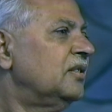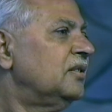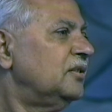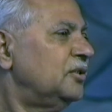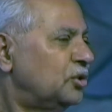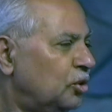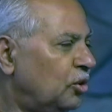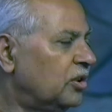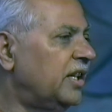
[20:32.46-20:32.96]

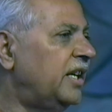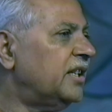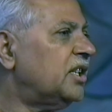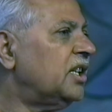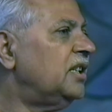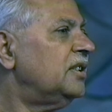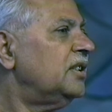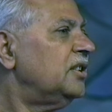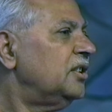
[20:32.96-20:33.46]
So
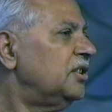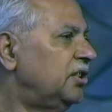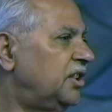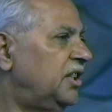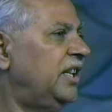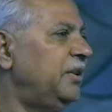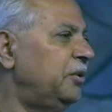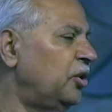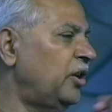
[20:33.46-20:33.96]
that
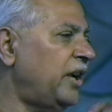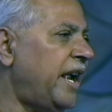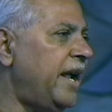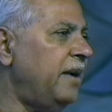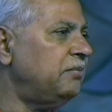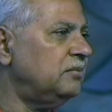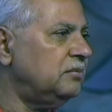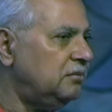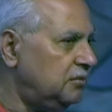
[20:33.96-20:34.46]
T O
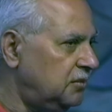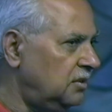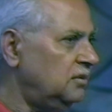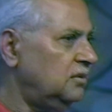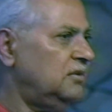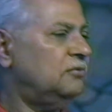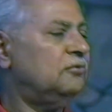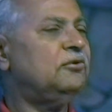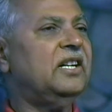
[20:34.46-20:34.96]

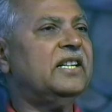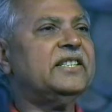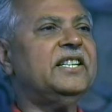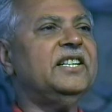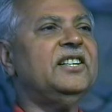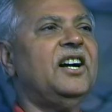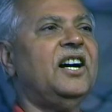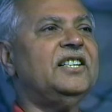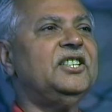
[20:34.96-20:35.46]
M,
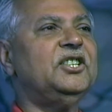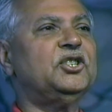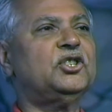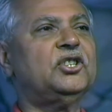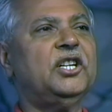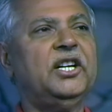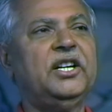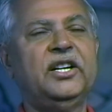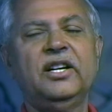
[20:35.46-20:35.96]
working on his
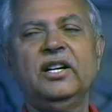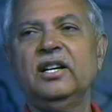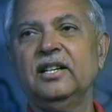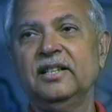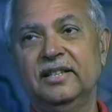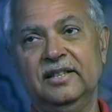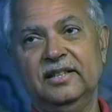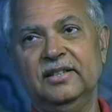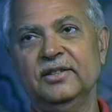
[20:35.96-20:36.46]
tea,
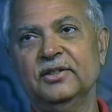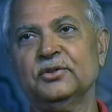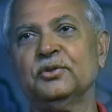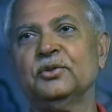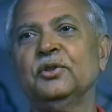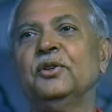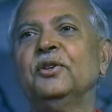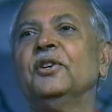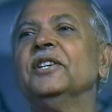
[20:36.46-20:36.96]

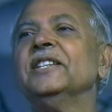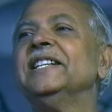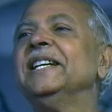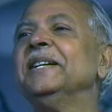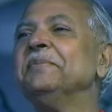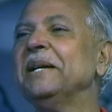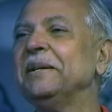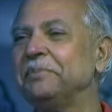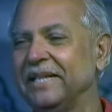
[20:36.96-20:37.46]
so he
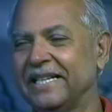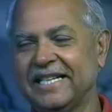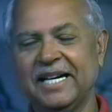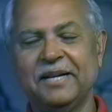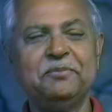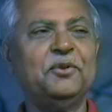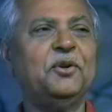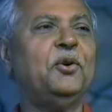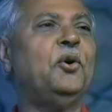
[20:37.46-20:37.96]
may
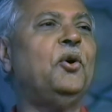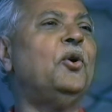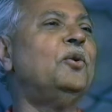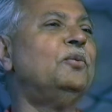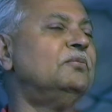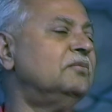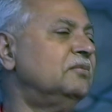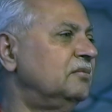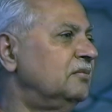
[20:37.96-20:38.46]
become Om.